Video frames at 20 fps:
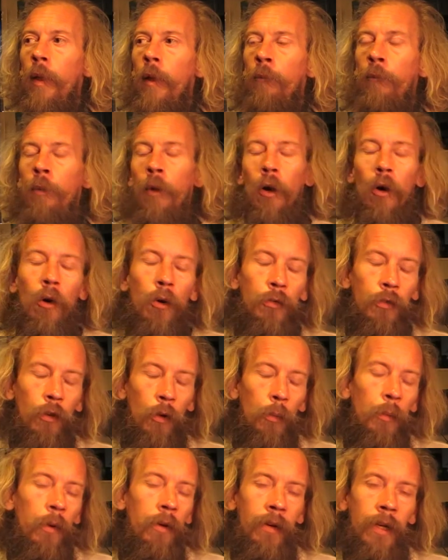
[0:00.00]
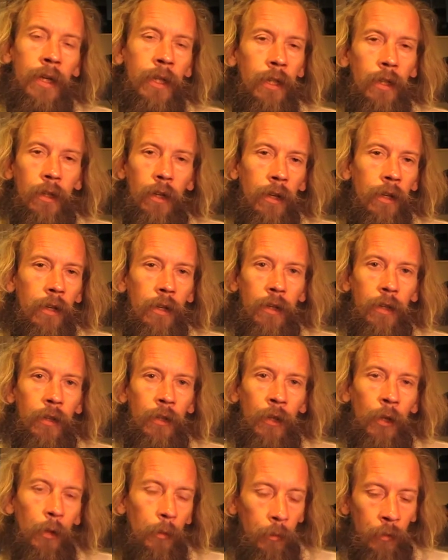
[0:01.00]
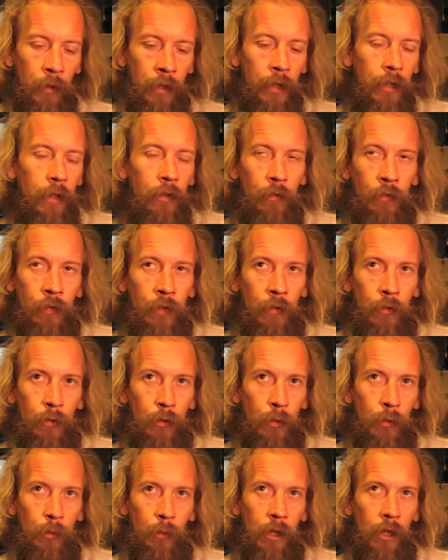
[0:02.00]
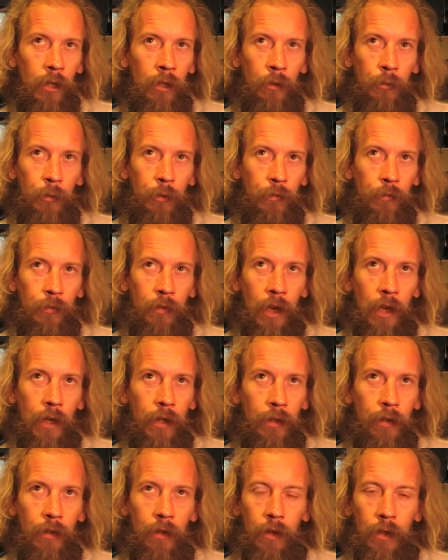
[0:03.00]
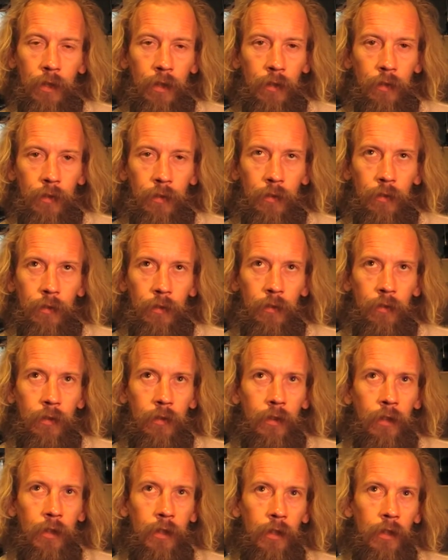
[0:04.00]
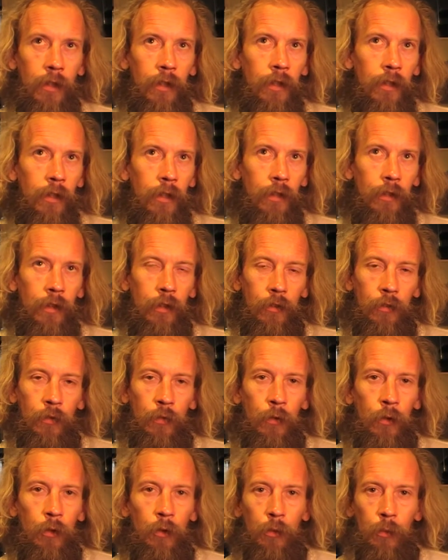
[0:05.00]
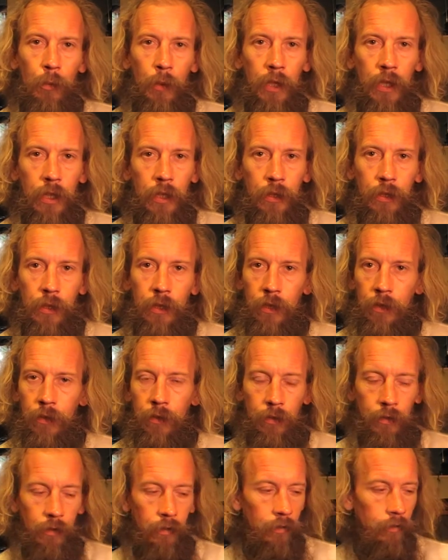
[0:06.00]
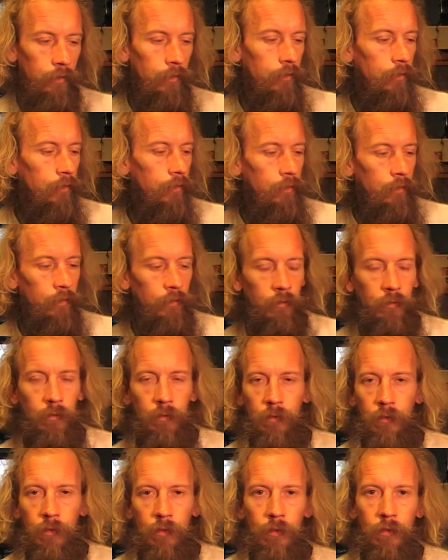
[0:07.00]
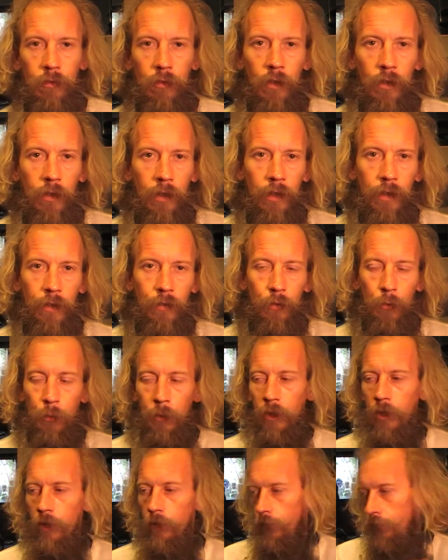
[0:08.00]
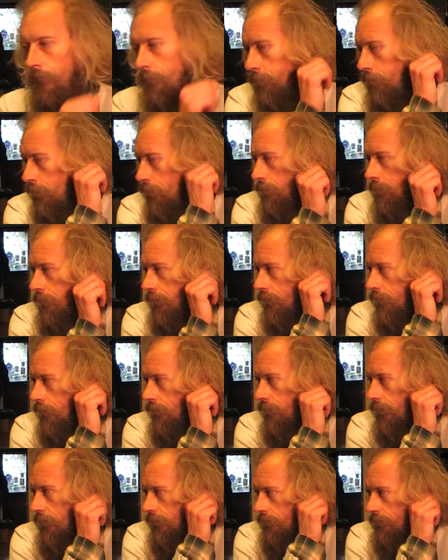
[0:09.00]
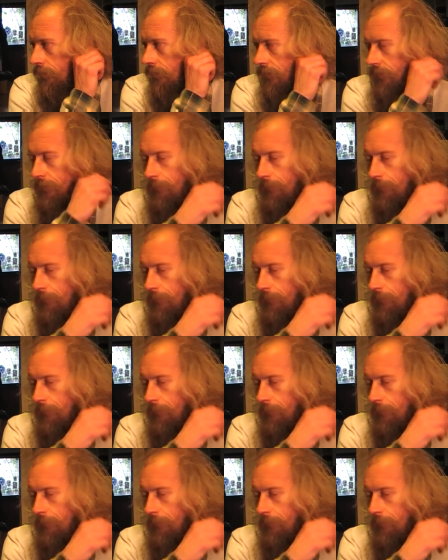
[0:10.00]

But also, we're in this physical world with day and night, and there's food we can eat, and there's leaves we can smoke, and there's